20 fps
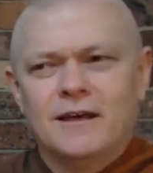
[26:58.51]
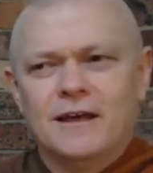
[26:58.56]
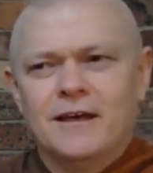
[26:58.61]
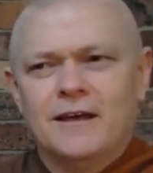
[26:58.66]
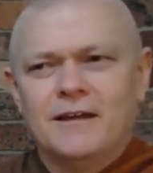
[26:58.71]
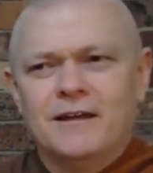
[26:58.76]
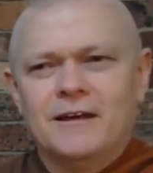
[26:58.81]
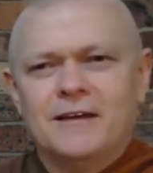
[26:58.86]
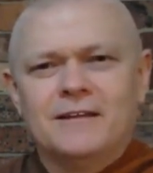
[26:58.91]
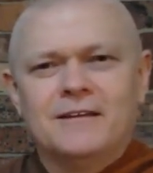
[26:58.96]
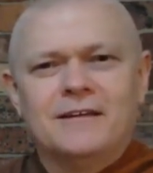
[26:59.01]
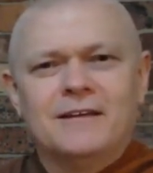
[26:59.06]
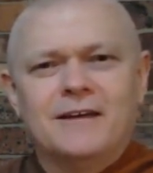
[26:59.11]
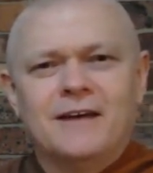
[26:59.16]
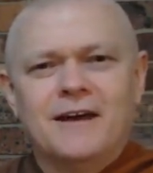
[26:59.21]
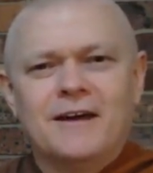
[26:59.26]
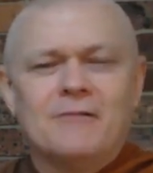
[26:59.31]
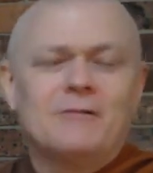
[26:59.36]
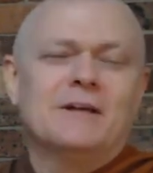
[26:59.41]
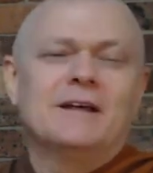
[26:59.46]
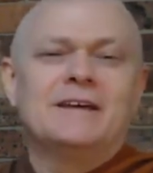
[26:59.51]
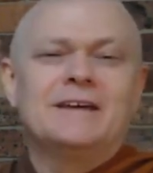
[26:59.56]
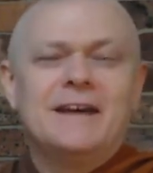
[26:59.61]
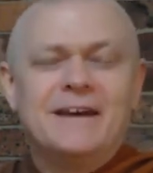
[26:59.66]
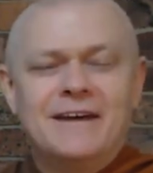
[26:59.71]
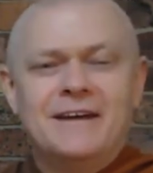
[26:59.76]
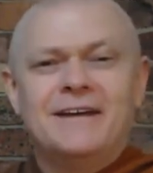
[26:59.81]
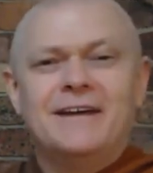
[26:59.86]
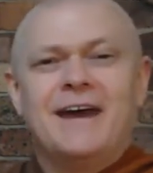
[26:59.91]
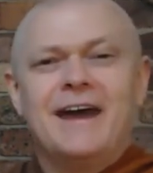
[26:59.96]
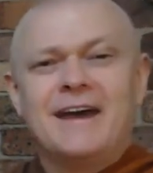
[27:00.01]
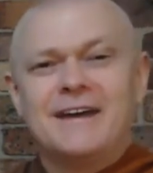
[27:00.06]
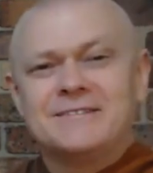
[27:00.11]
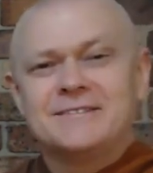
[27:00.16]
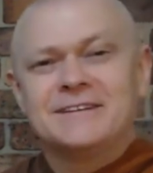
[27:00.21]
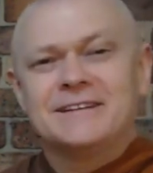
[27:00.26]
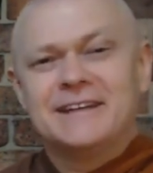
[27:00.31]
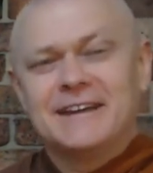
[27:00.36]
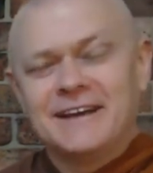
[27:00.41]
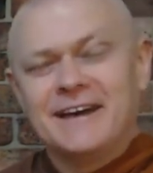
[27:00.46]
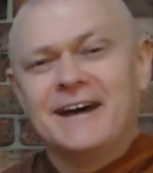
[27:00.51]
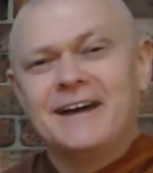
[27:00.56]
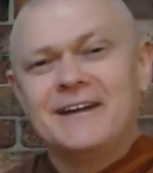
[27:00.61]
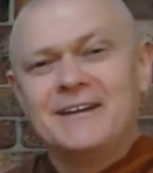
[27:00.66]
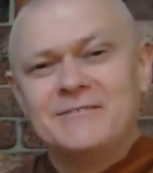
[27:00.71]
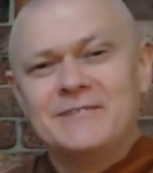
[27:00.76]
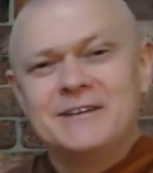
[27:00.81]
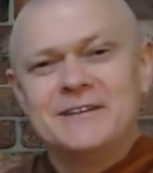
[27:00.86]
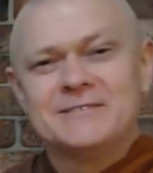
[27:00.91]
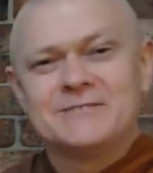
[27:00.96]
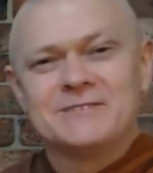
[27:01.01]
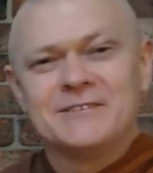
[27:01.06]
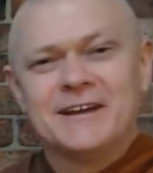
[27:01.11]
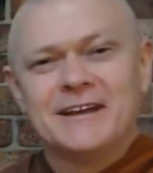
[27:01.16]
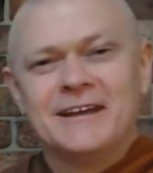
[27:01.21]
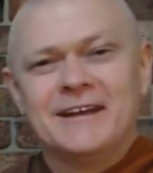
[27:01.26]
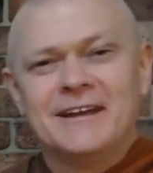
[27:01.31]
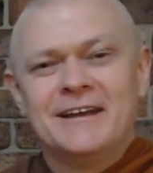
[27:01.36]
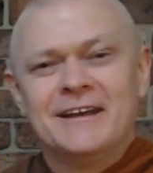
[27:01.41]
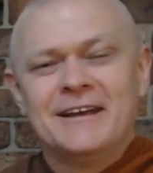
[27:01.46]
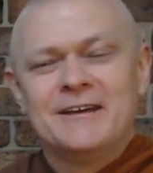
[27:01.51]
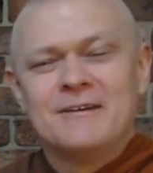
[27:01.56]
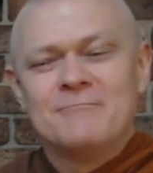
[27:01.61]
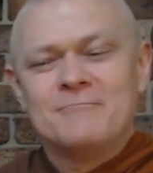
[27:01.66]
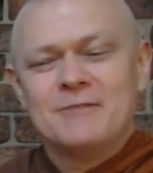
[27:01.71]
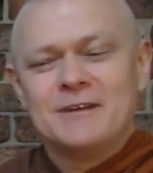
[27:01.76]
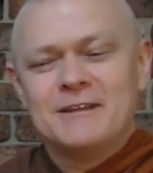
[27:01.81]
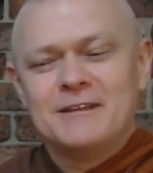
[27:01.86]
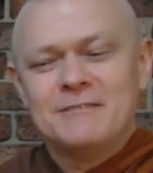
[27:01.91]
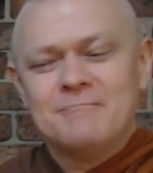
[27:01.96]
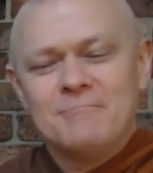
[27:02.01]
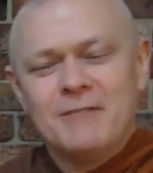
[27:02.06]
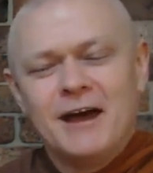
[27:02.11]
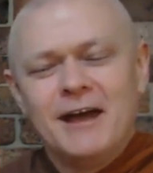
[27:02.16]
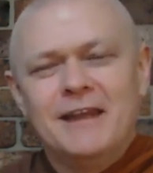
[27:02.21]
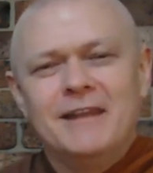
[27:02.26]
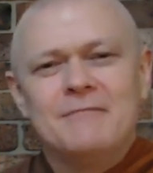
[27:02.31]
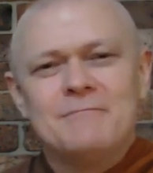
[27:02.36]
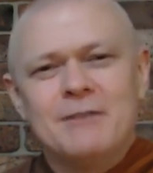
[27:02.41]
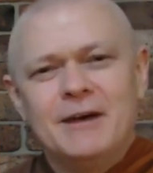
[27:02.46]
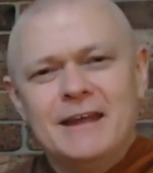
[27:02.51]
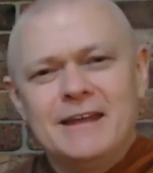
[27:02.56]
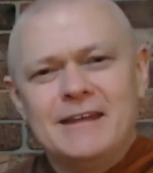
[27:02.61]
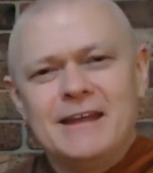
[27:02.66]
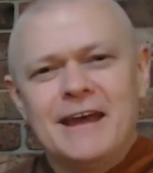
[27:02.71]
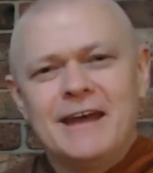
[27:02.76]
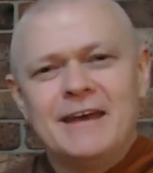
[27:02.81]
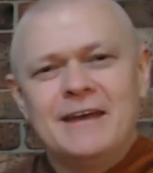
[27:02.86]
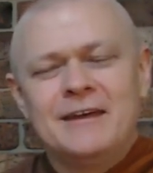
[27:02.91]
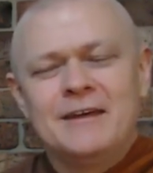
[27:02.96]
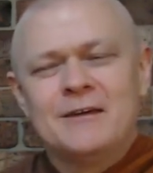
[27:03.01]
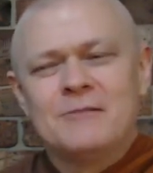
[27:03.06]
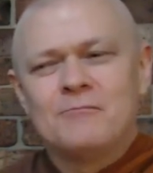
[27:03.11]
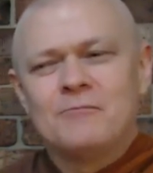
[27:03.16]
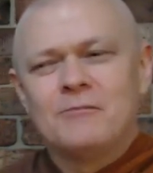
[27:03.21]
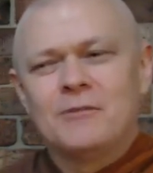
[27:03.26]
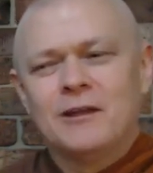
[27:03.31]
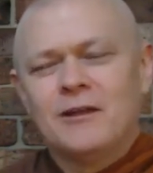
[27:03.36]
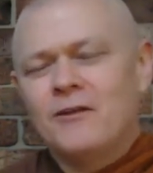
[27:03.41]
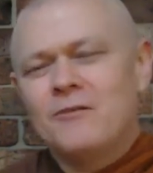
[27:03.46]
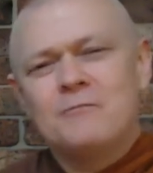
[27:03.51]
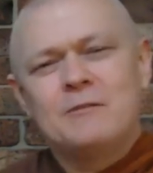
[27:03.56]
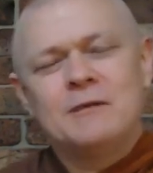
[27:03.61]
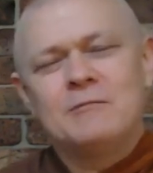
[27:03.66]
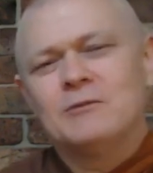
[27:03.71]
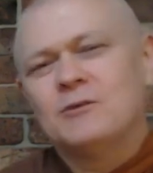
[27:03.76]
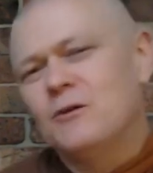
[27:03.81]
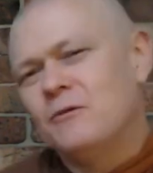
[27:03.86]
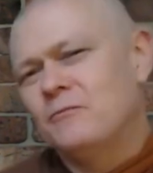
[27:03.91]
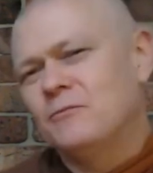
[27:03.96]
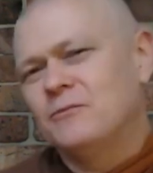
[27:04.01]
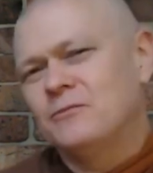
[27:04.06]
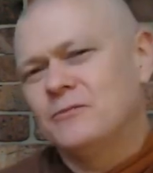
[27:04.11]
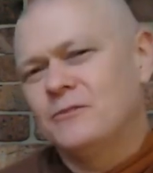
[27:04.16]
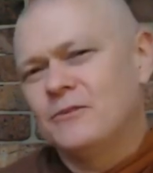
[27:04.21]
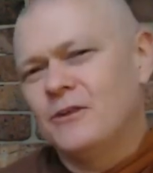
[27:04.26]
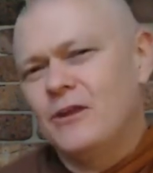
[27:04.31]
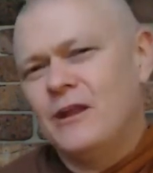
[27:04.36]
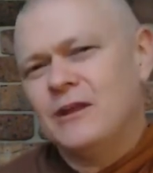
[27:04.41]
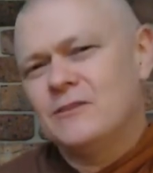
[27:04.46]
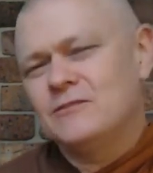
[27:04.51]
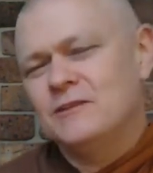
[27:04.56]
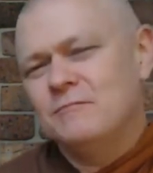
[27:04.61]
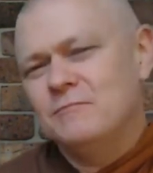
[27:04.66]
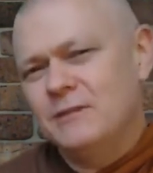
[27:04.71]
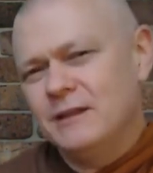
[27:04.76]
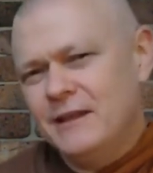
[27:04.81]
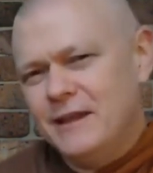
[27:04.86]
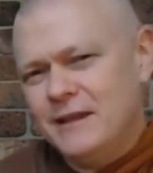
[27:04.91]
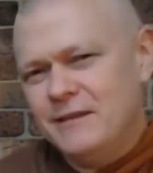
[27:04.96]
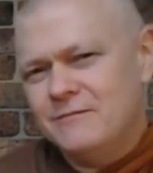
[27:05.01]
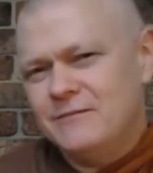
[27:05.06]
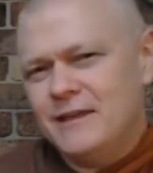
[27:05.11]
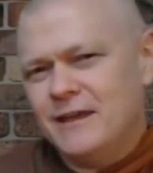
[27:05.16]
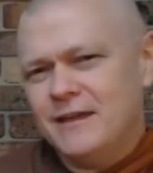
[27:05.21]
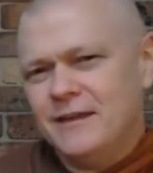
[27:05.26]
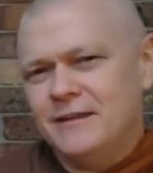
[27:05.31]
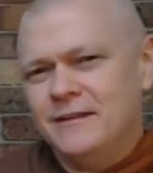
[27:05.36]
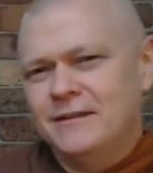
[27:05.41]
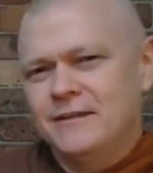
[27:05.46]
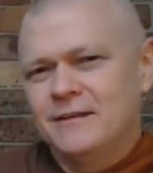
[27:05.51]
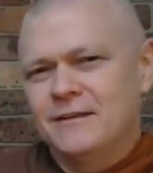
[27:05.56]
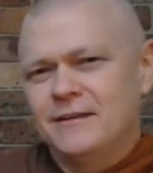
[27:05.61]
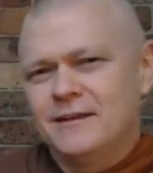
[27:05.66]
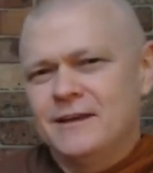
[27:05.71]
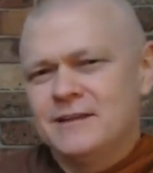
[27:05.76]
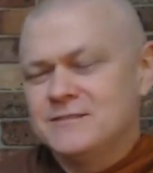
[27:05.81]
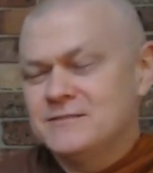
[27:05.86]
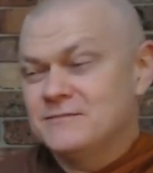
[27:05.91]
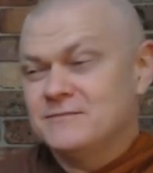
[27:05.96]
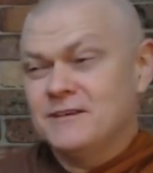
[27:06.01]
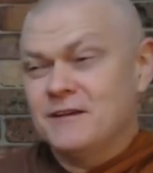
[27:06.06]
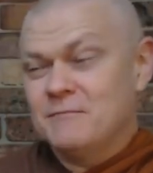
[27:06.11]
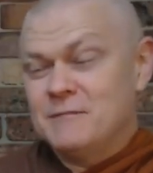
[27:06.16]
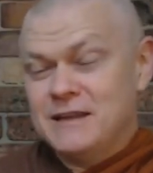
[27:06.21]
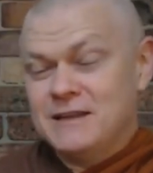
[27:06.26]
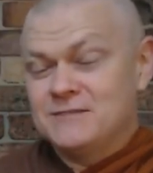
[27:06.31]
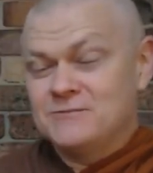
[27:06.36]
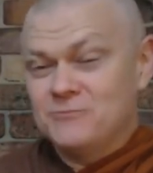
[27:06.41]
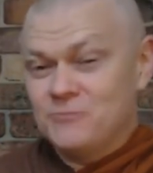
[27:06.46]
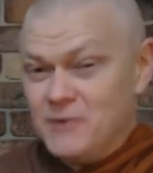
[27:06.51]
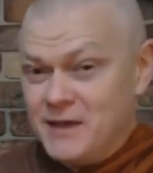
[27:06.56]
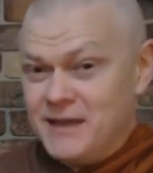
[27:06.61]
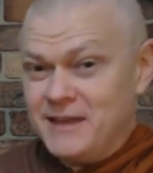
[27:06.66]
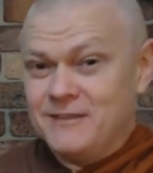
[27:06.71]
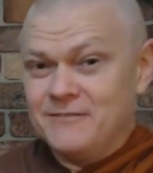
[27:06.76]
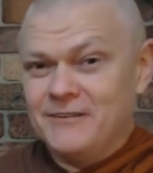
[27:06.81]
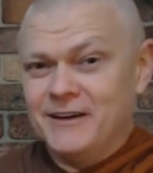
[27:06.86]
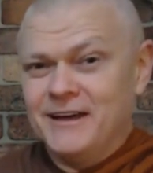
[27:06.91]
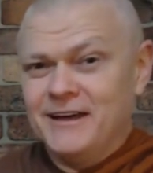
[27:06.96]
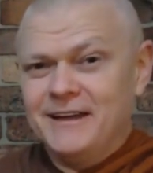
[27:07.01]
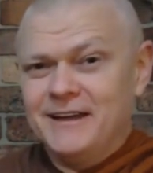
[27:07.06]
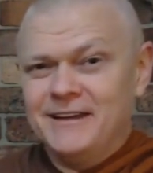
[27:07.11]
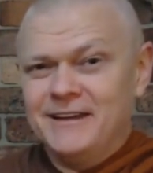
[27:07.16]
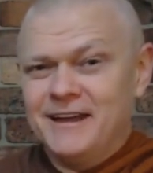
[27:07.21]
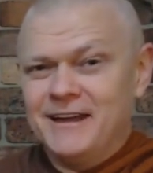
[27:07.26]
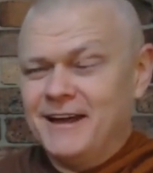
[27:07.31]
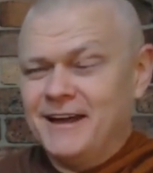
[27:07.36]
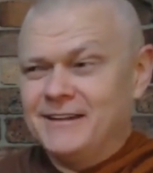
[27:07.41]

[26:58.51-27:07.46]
And yeah, actually it kind of is, right? But in my day, a lot of people don't actually believe that. It's weird, right?